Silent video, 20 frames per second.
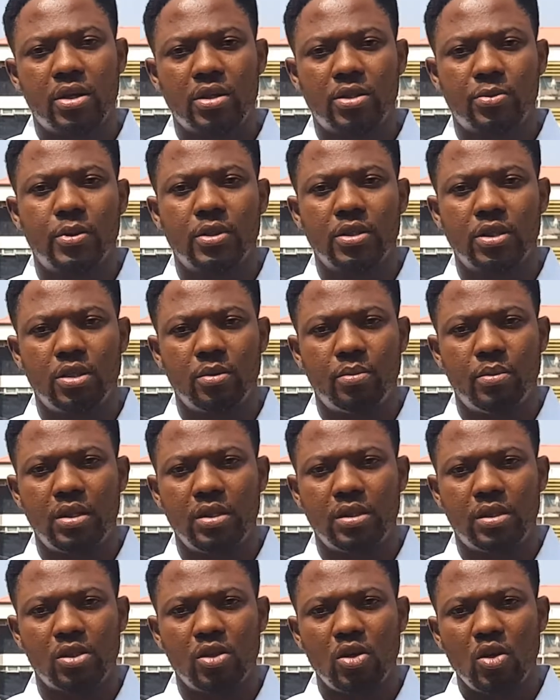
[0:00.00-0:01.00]

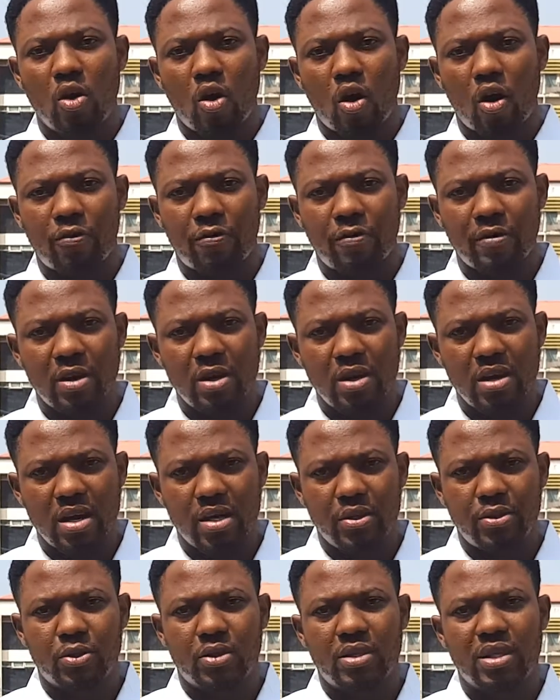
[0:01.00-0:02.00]
responsibility of
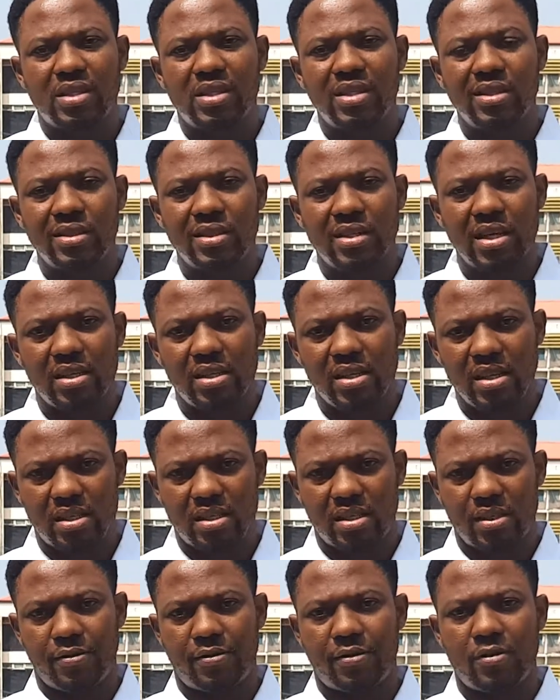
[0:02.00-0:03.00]
educating their
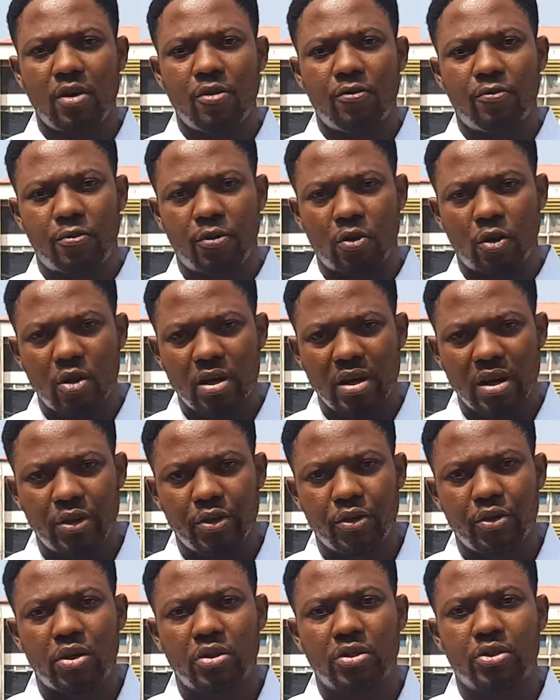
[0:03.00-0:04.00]
natives for
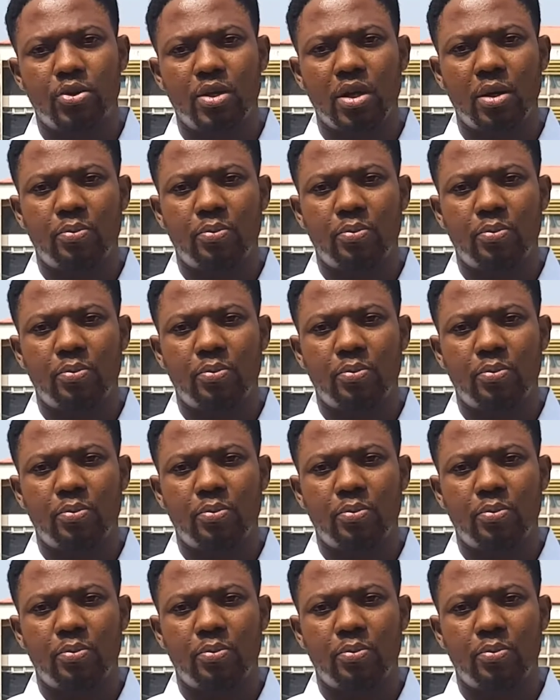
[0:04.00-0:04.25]
industrial